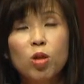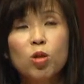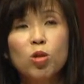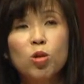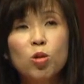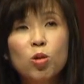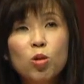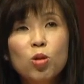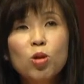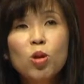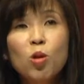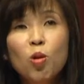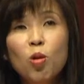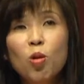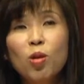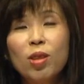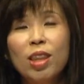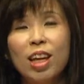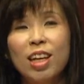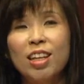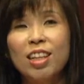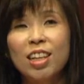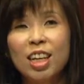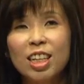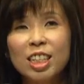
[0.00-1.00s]
do know
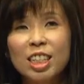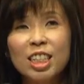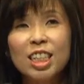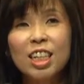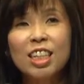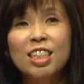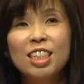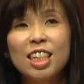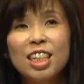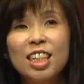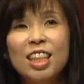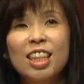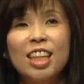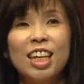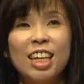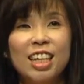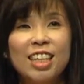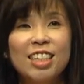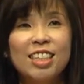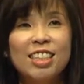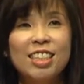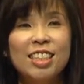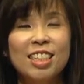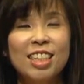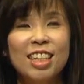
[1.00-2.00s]
that there are certain
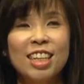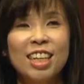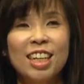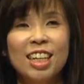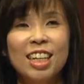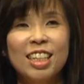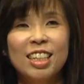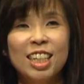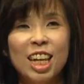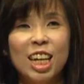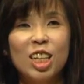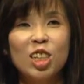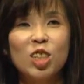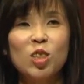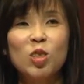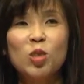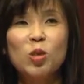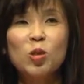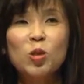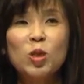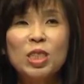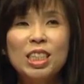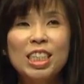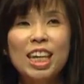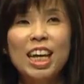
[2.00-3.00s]
things that
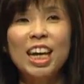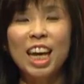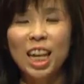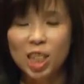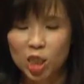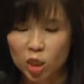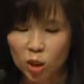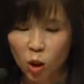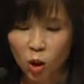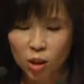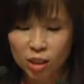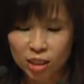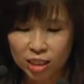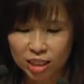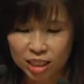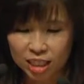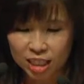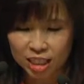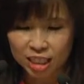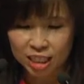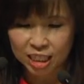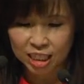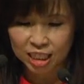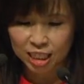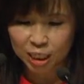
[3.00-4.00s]
do stay as
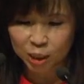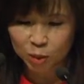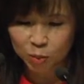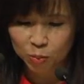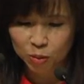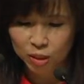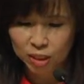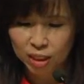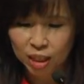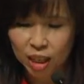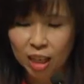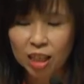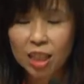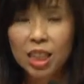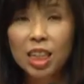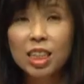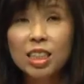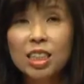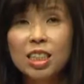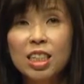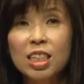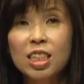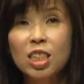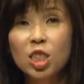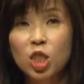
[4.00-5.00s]
constants. And
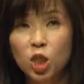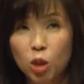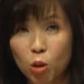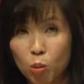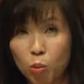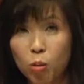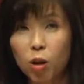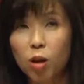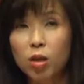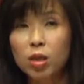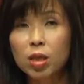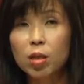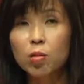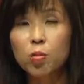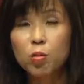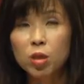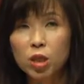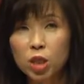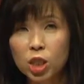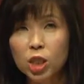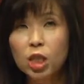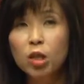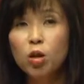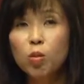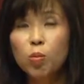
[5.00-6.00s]
this is
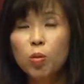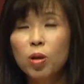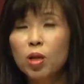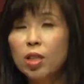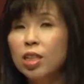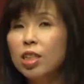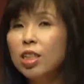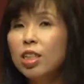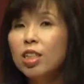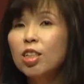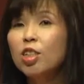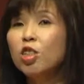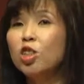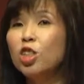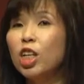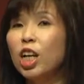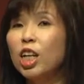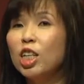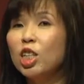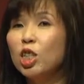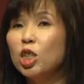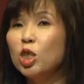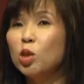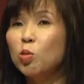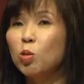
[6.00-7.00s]
geopolitical
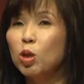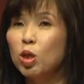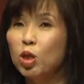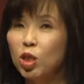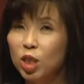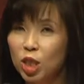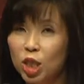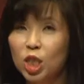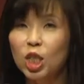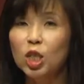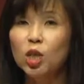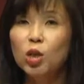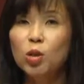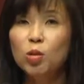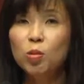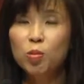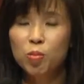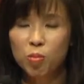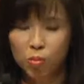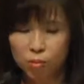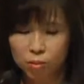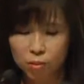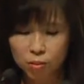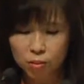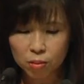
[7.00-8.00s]
changes will continue.
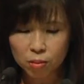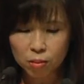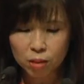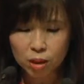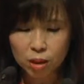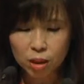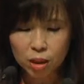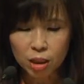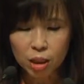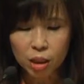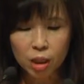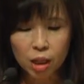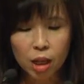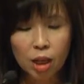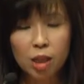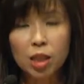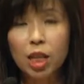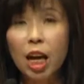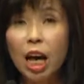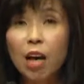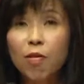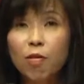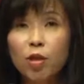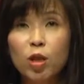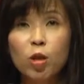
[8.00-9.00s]

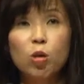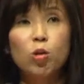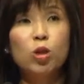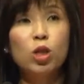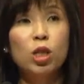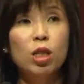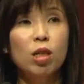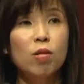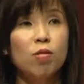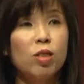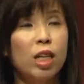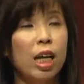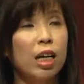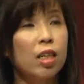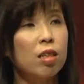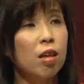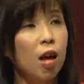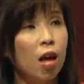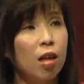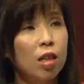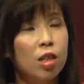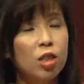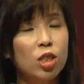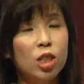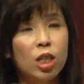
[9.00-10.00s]
The evolution of
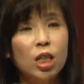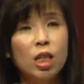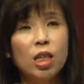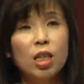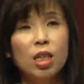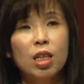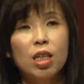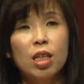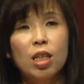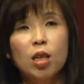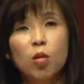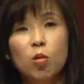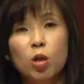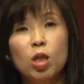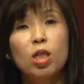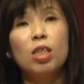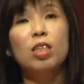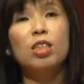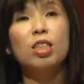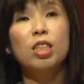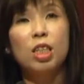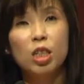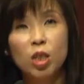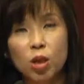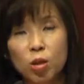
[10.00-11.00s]
technology will
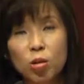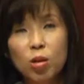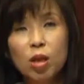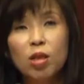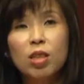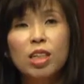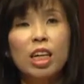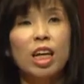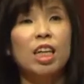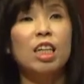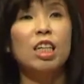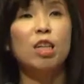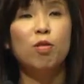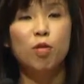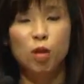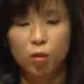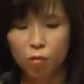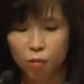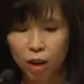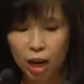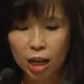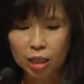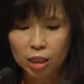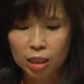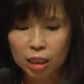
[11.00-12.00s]
continue. It'll get even
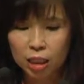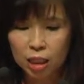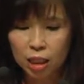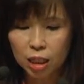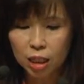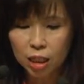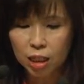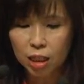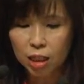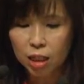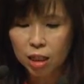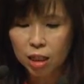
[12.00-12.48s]
faster.